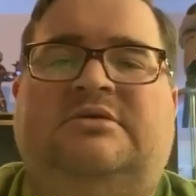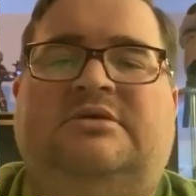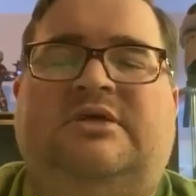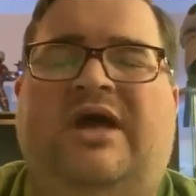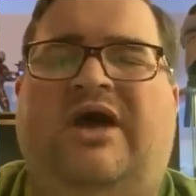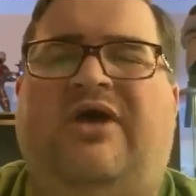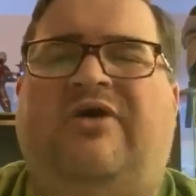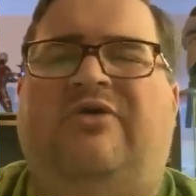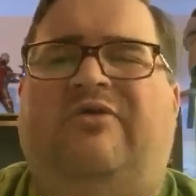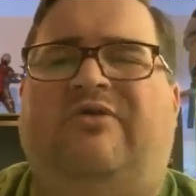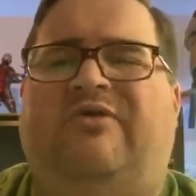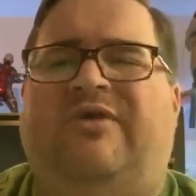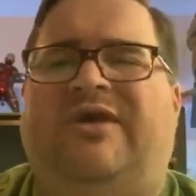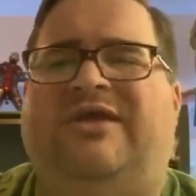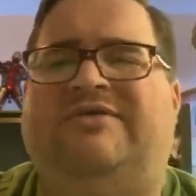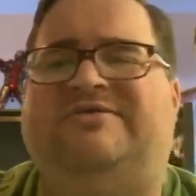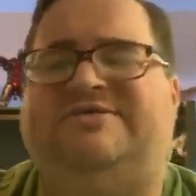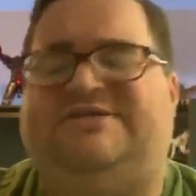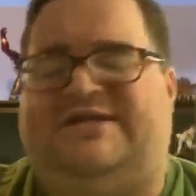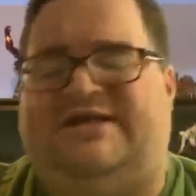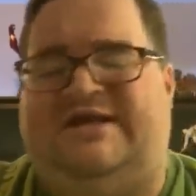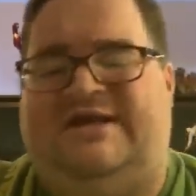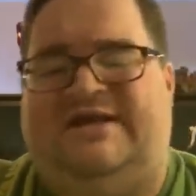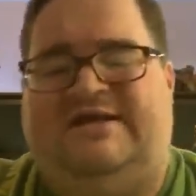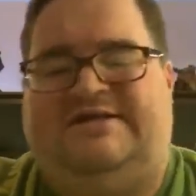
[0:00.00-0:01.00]
Oh, when he was
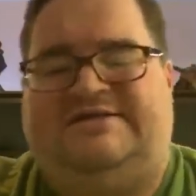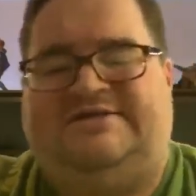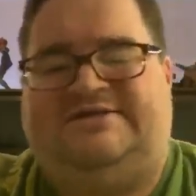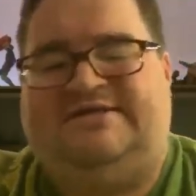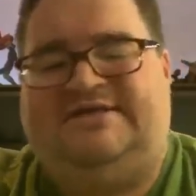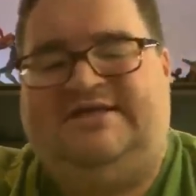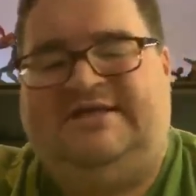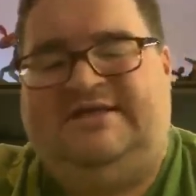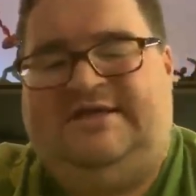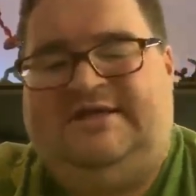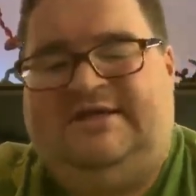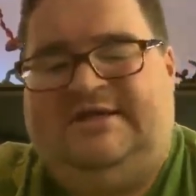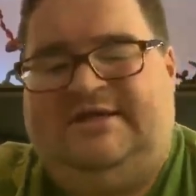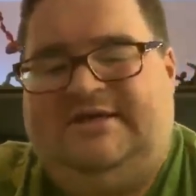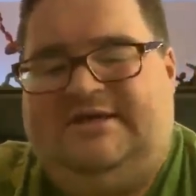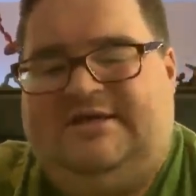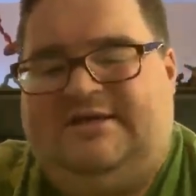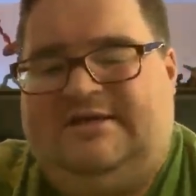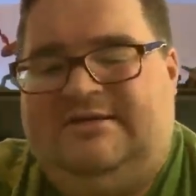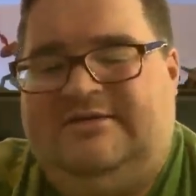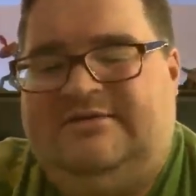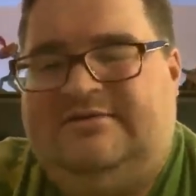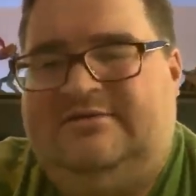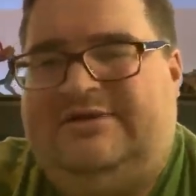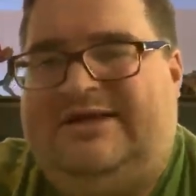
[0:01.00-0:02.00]
at the
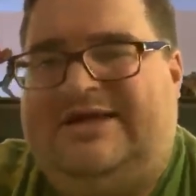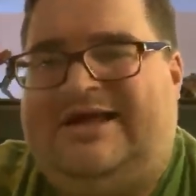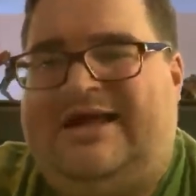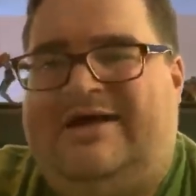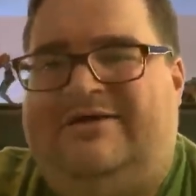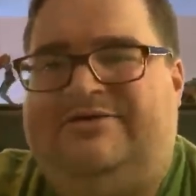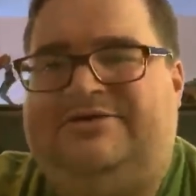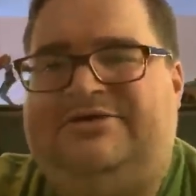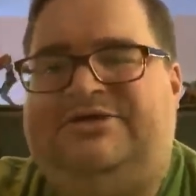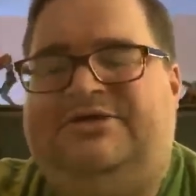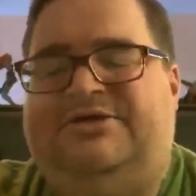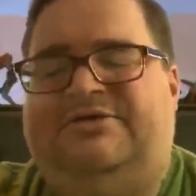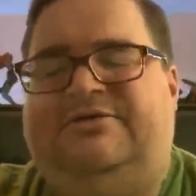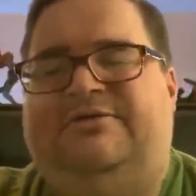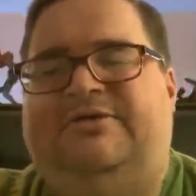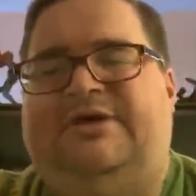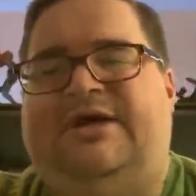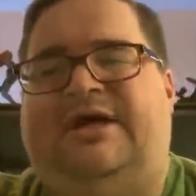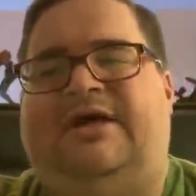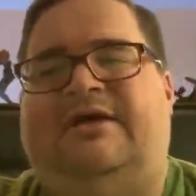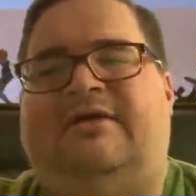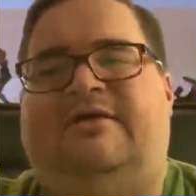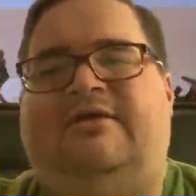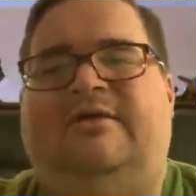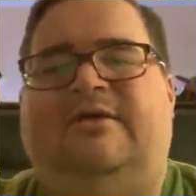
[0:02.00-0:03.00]
NXT like house show?
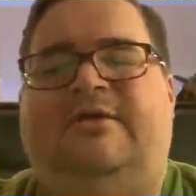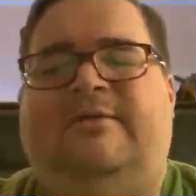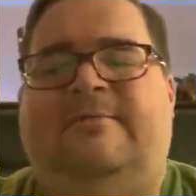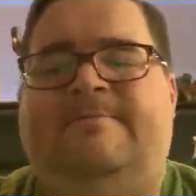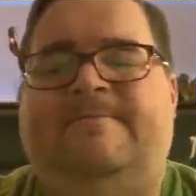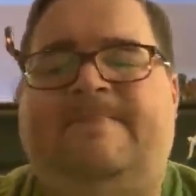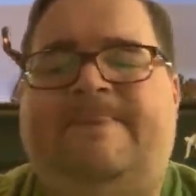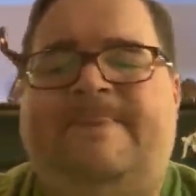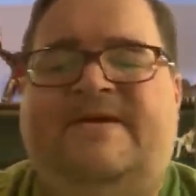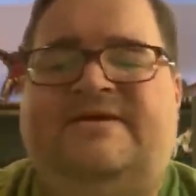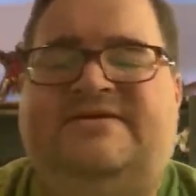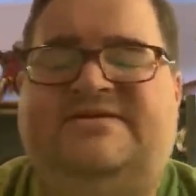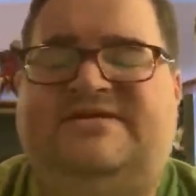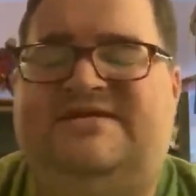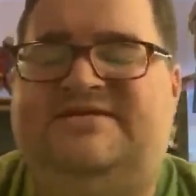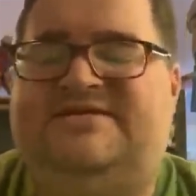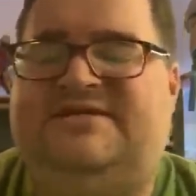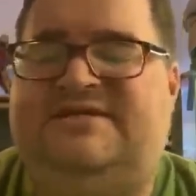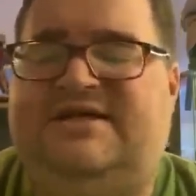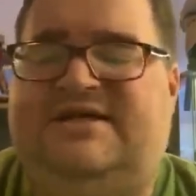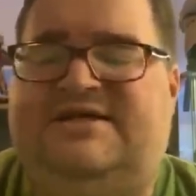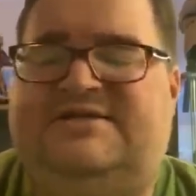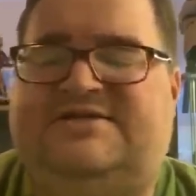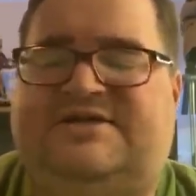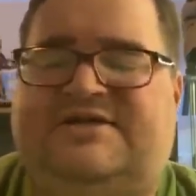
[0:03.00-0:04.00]
Yeah.
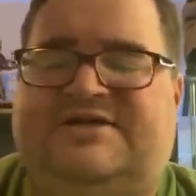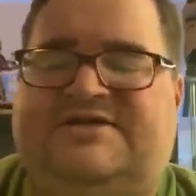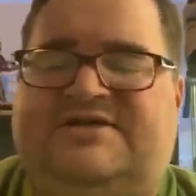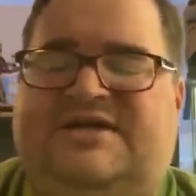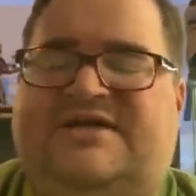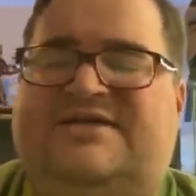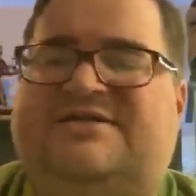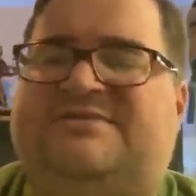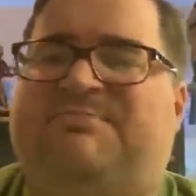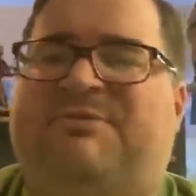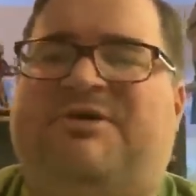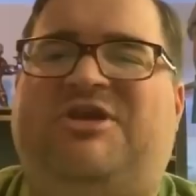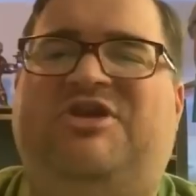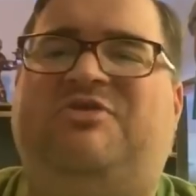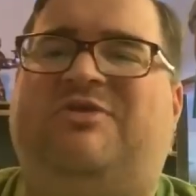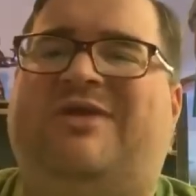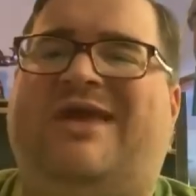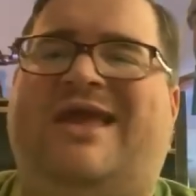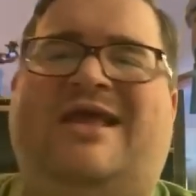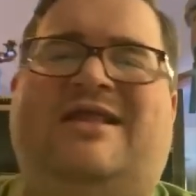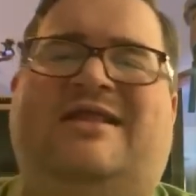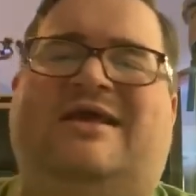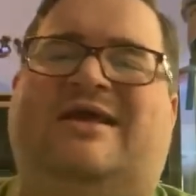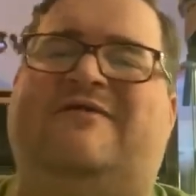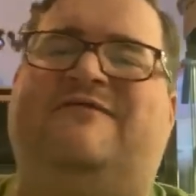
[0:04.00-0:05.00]
Cincy gets good tickets, but you
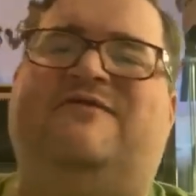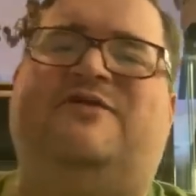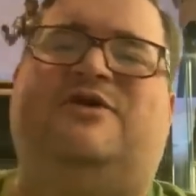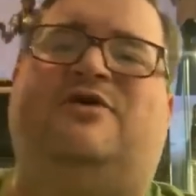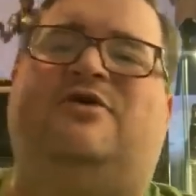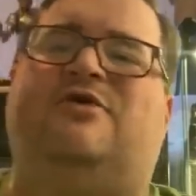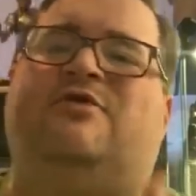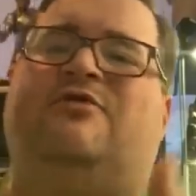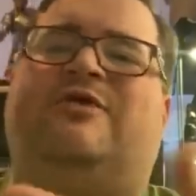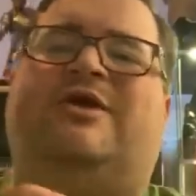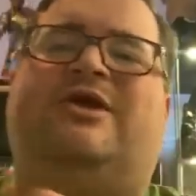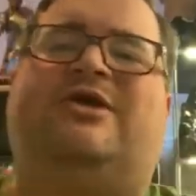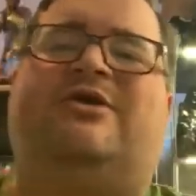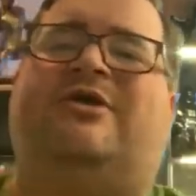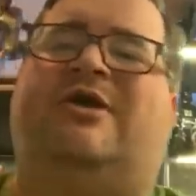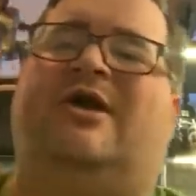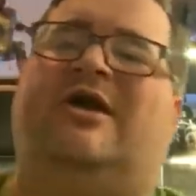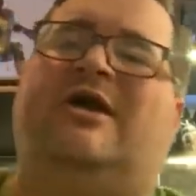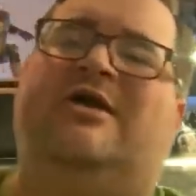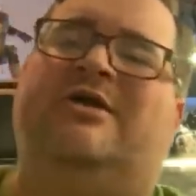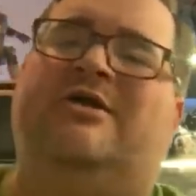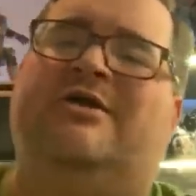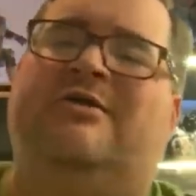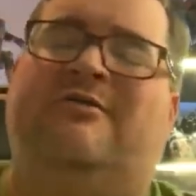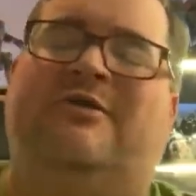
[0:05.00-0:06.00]
can't, like, if you go to Ring of
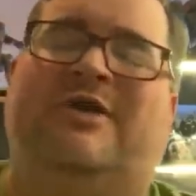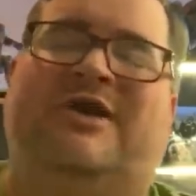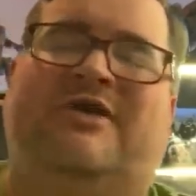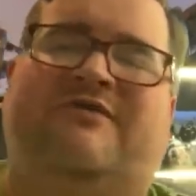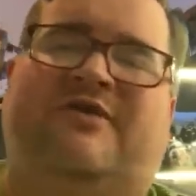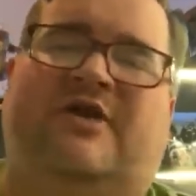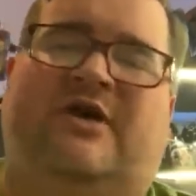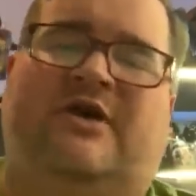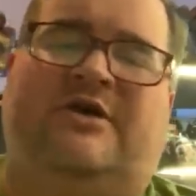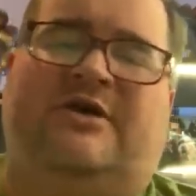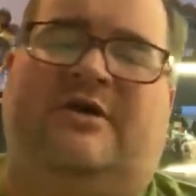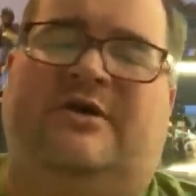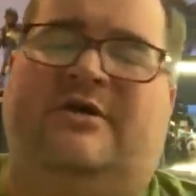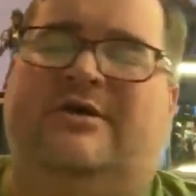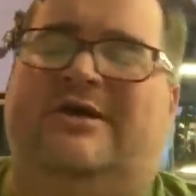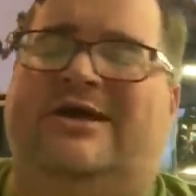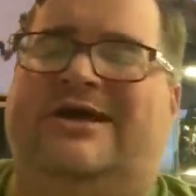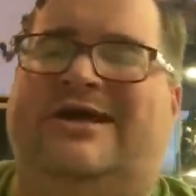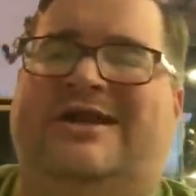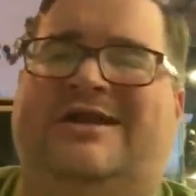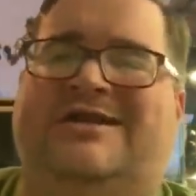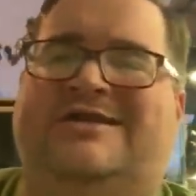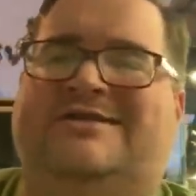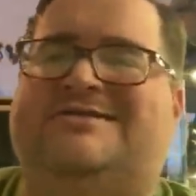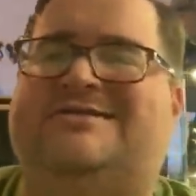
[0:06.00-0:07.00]
Honor, or like
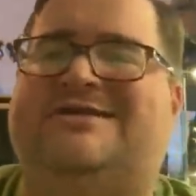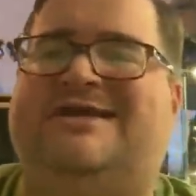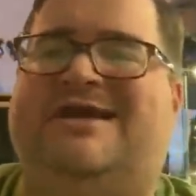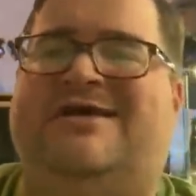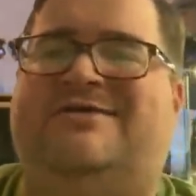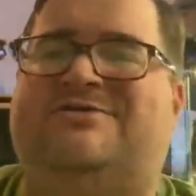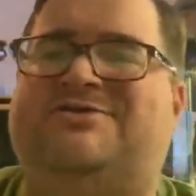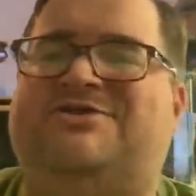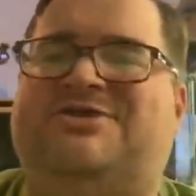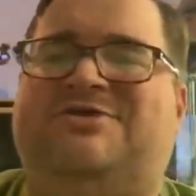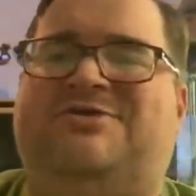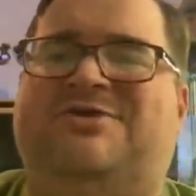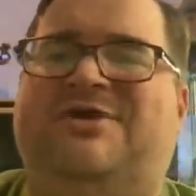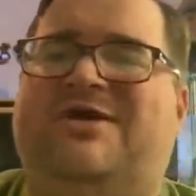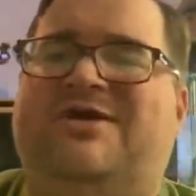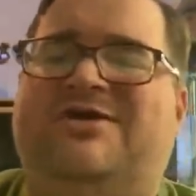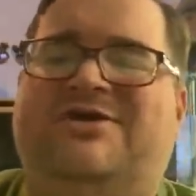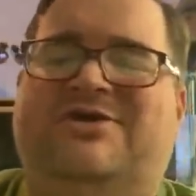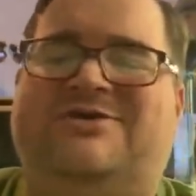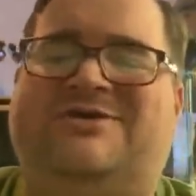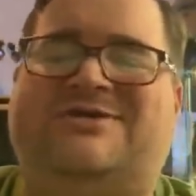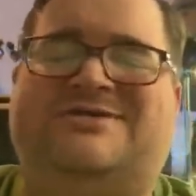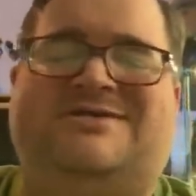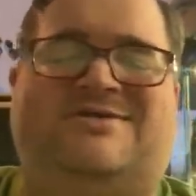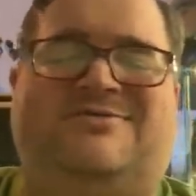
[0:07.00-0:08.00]
an NXT house show,
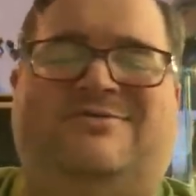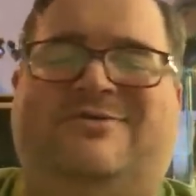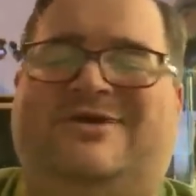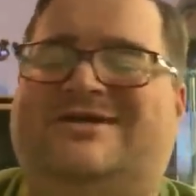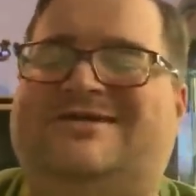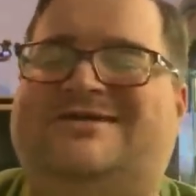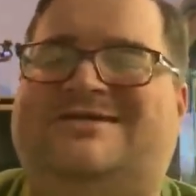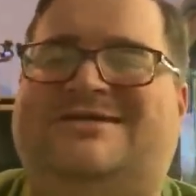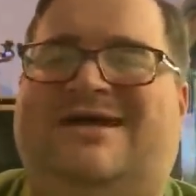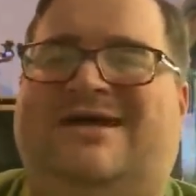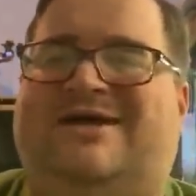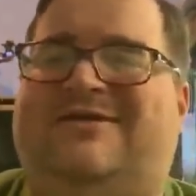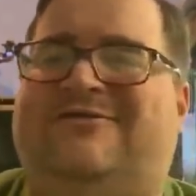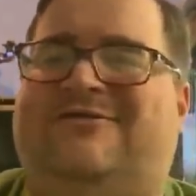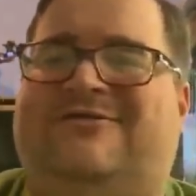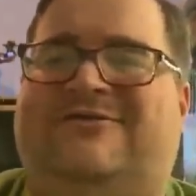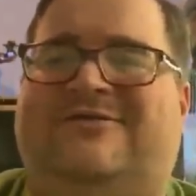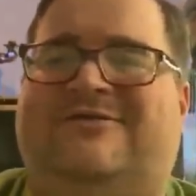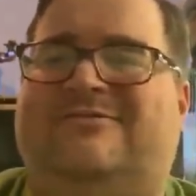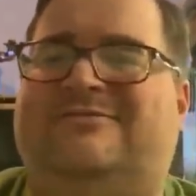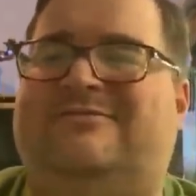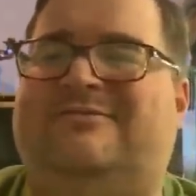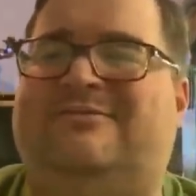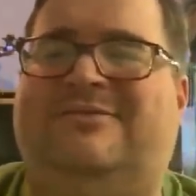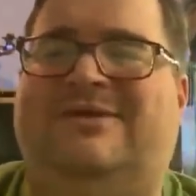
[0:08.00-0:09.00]
you can sit ringside
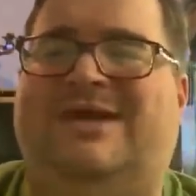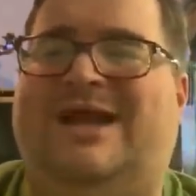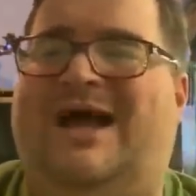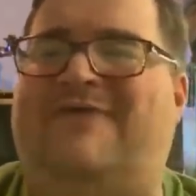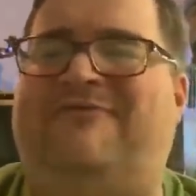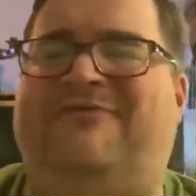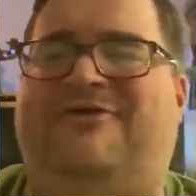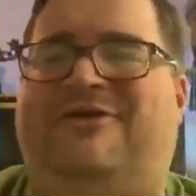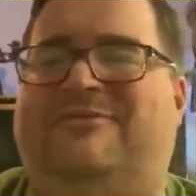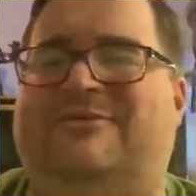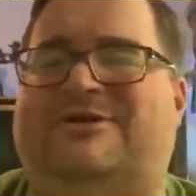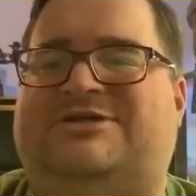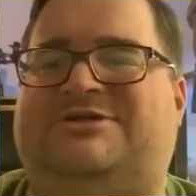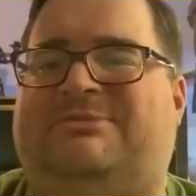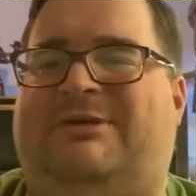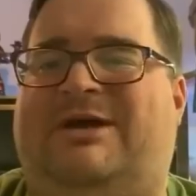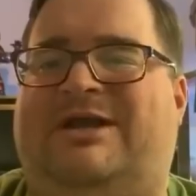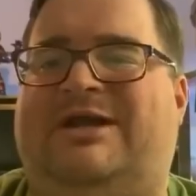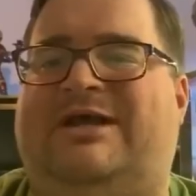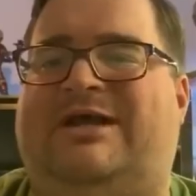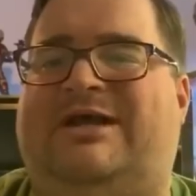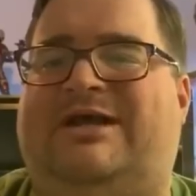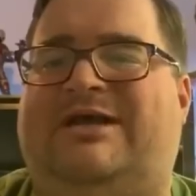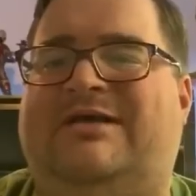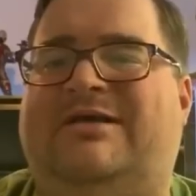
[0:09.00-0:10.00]
for not very much
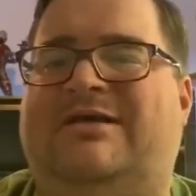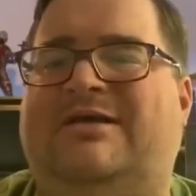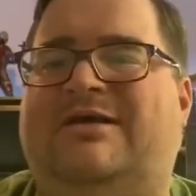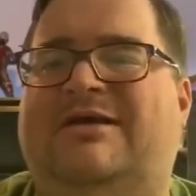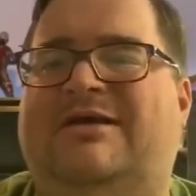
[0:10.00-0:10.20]
money.